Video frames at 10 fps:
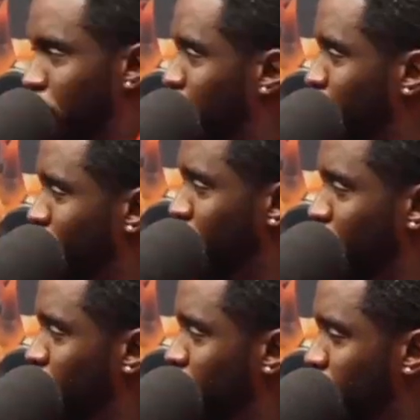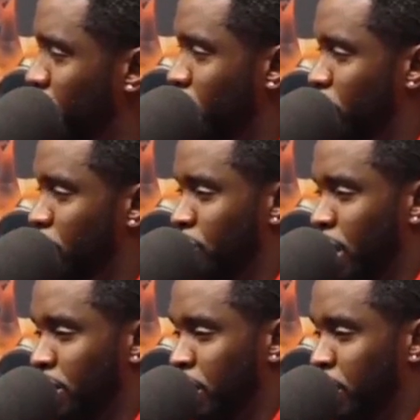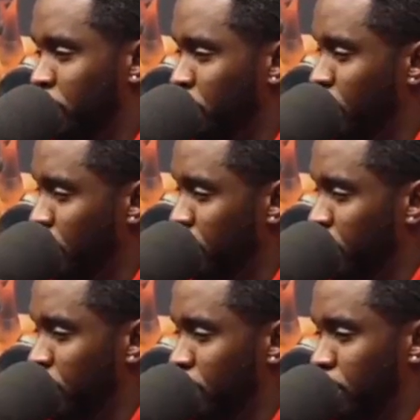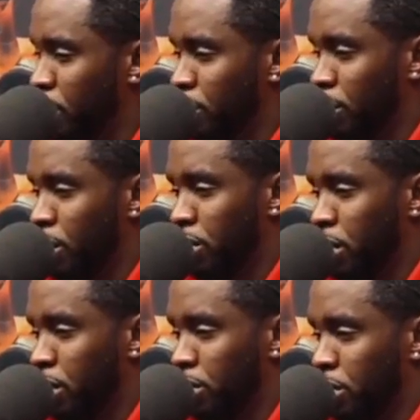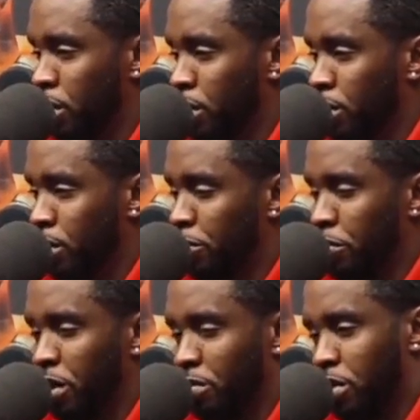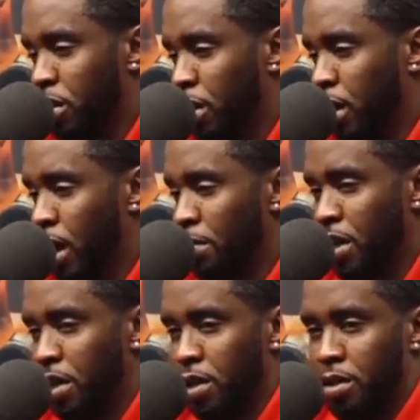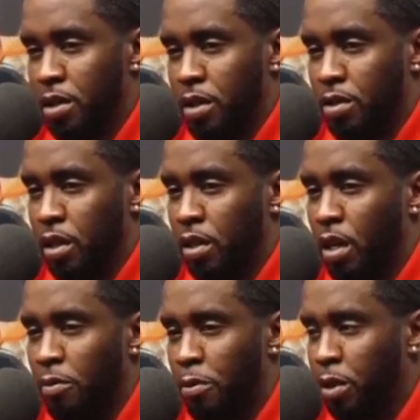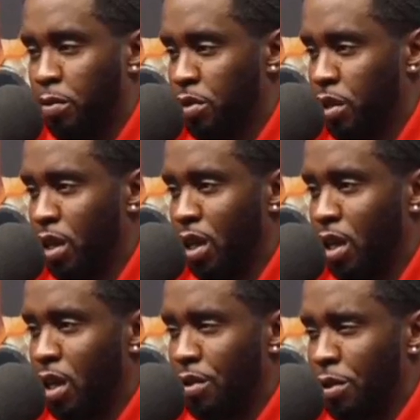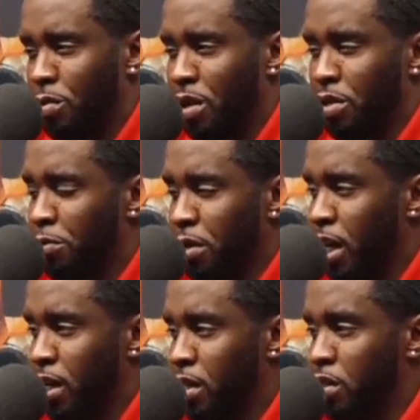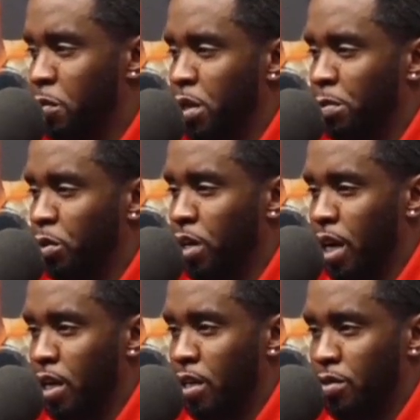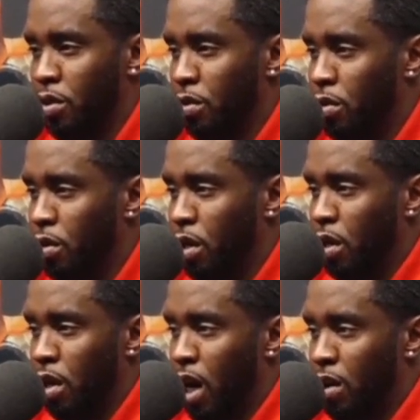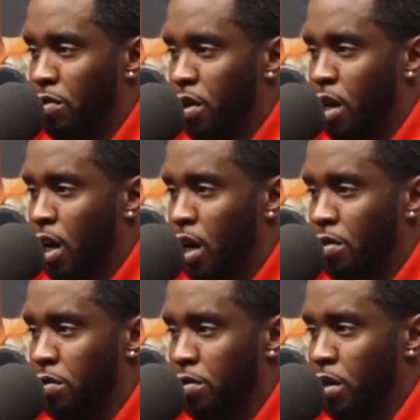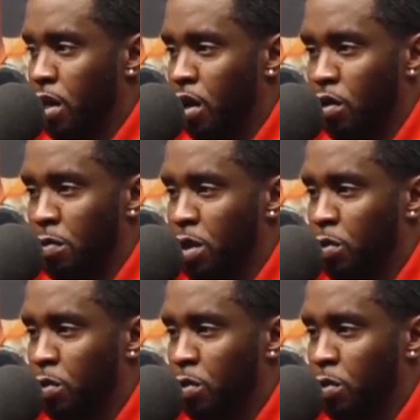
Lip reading: You know what I'm saying? It was the right thing to do, and it's the frequency that I'm in, and it's the love frequency. If it wasn't for like these people that, you know, have helped me